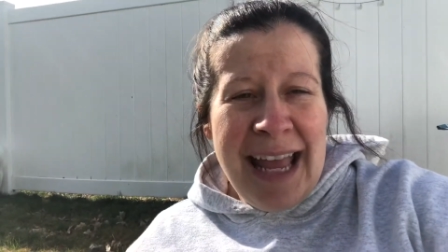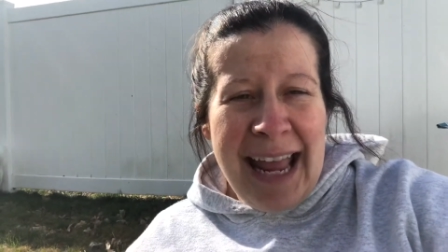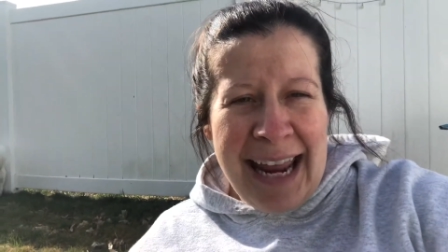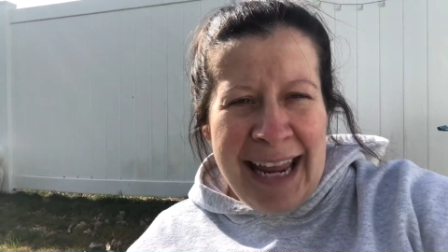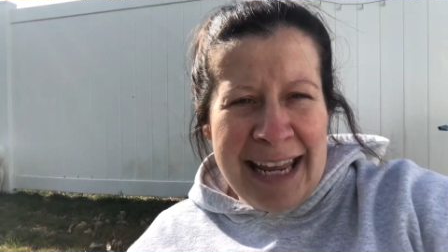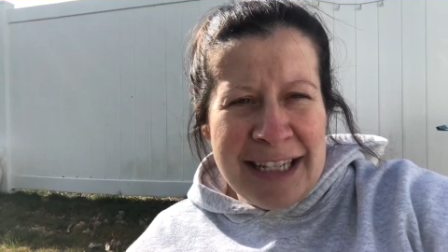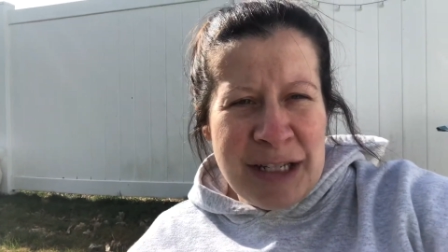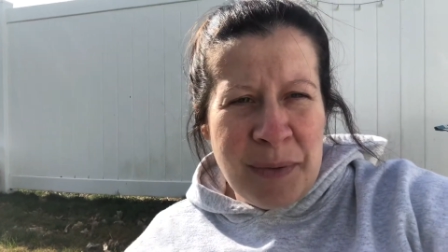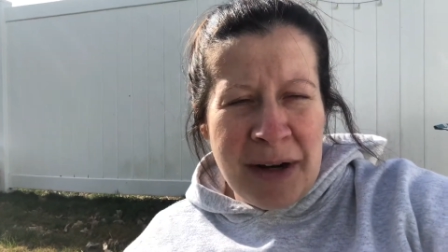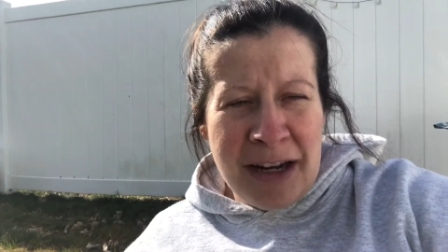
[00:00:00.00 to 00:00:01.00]
and
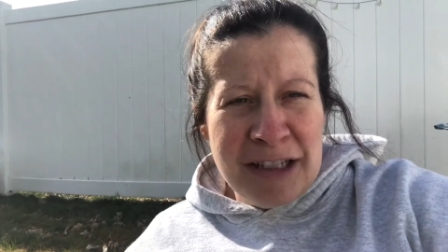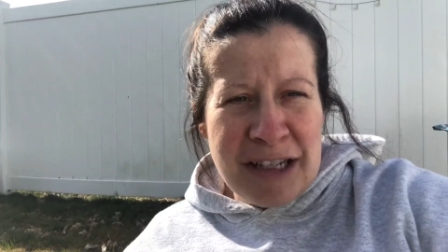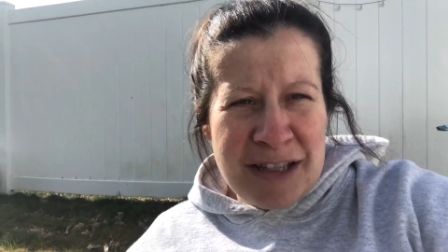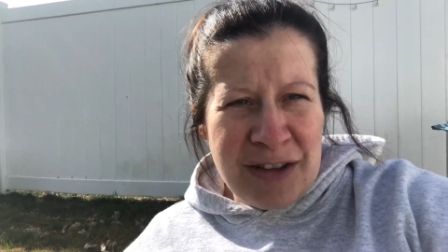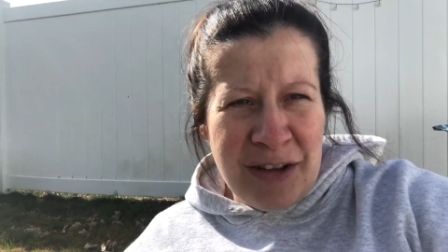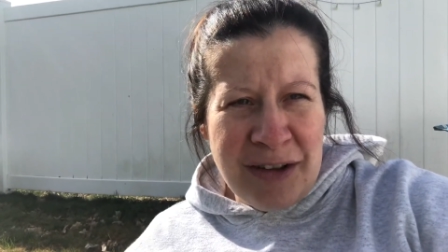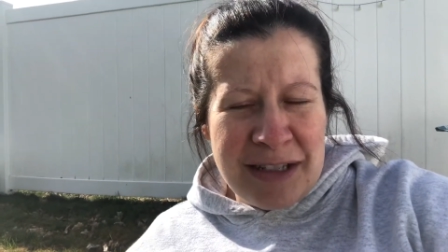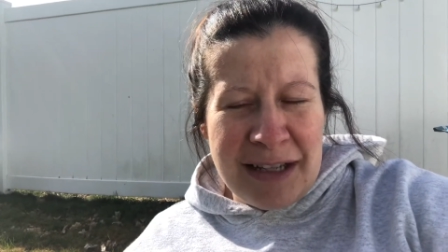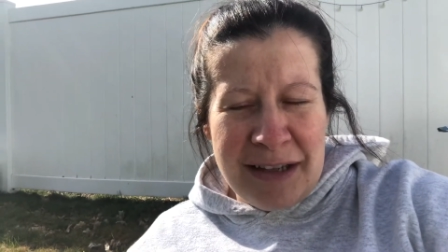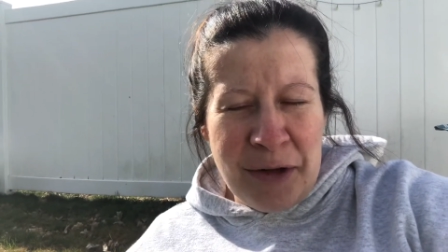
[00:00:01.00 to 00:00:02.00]
when I just looked
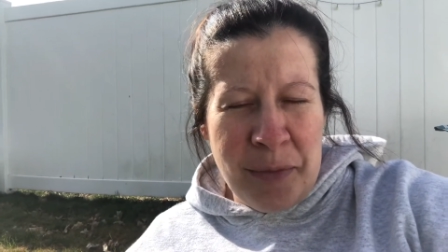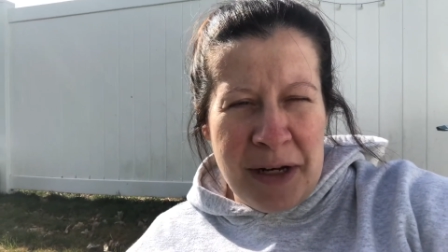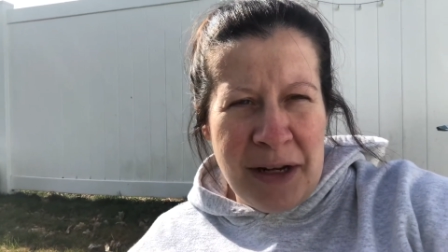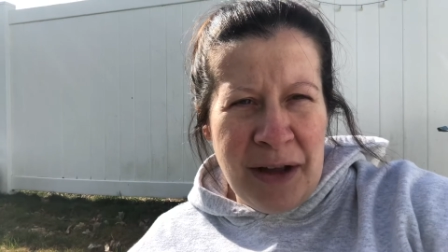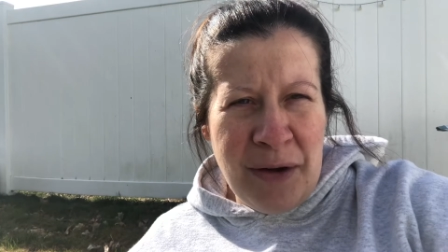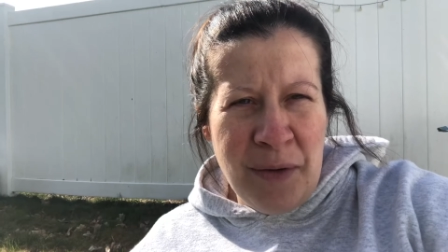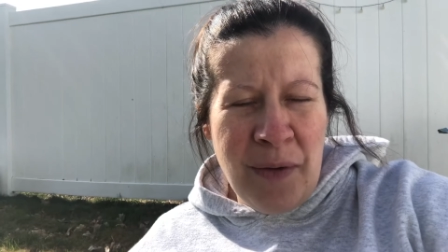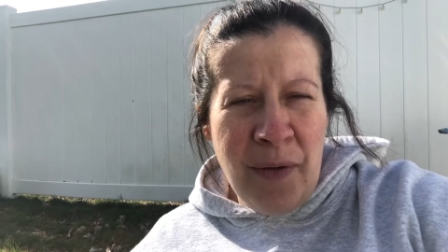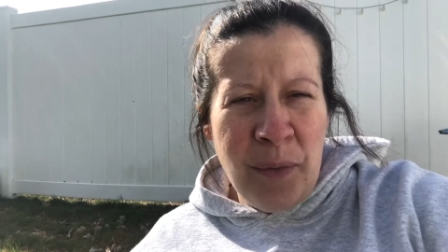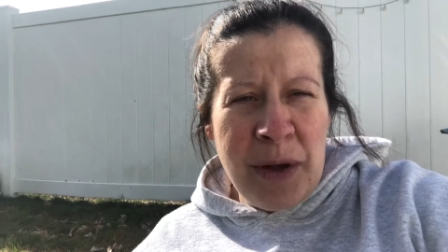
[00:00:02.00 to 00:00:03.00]
a little bit ago,
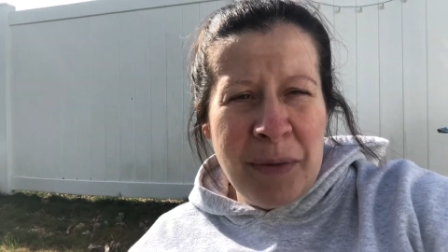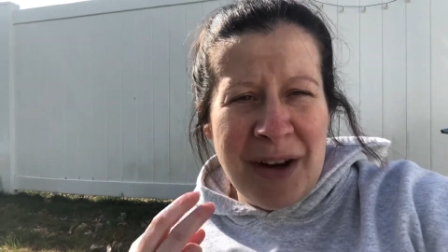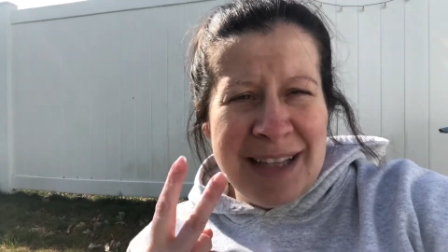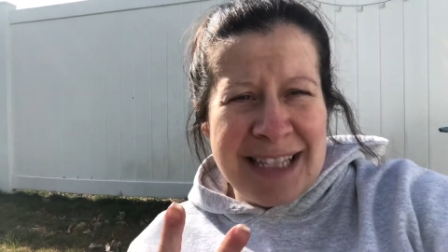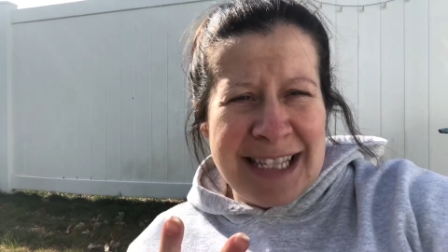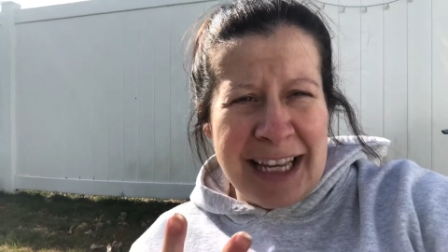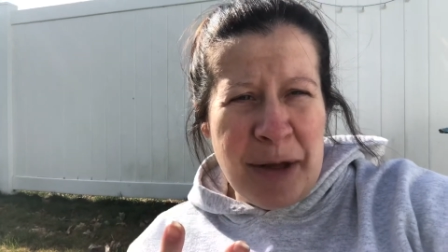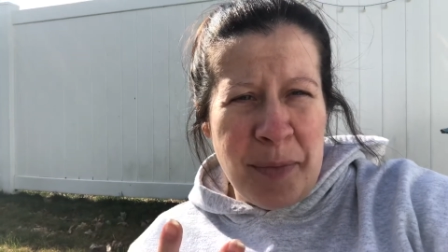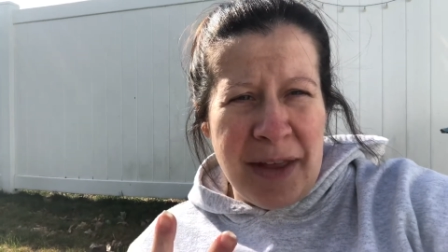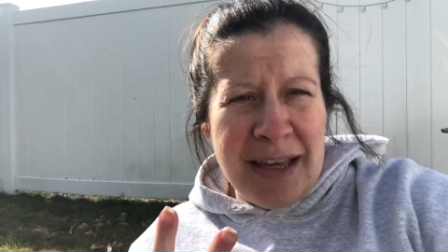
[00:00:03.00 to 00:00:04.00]
we were in second
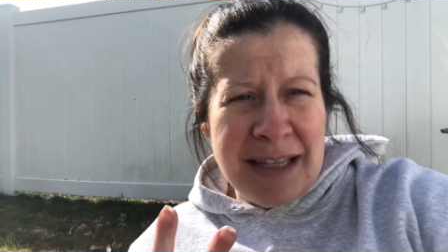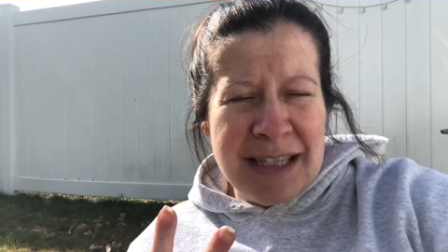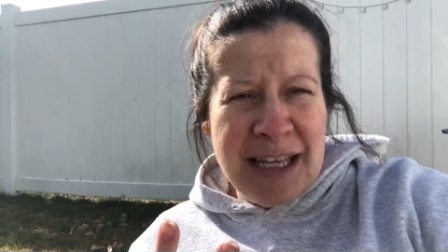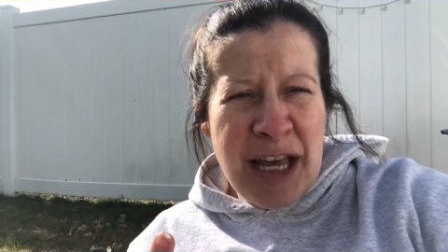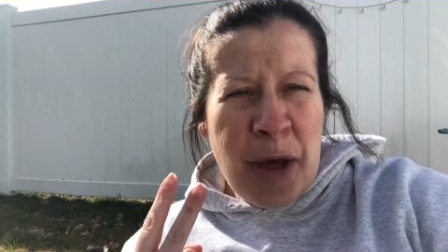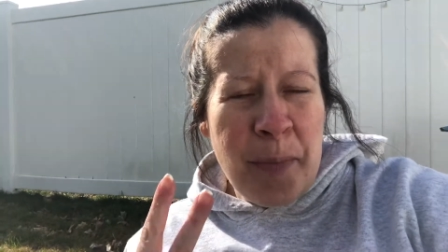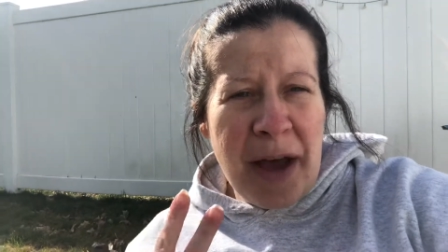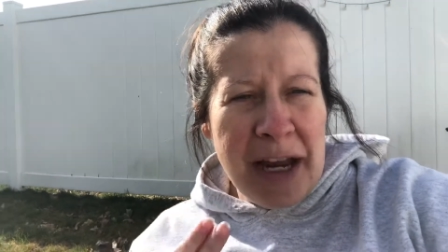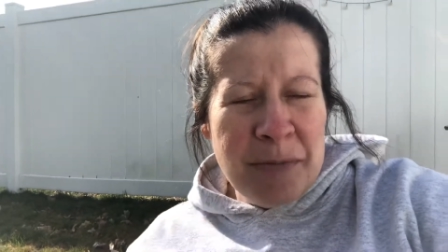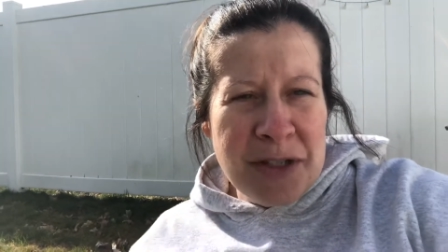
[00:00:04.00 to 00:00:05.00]
place
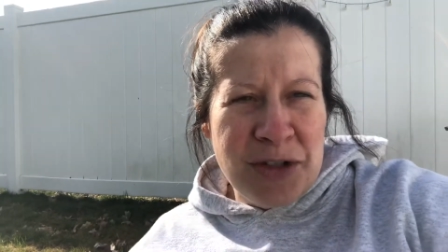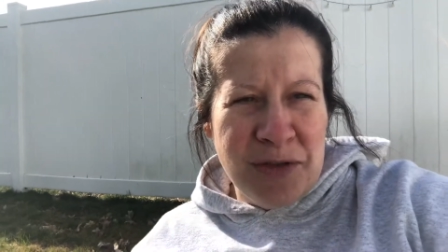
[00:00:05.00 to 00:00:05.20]
behind Mr.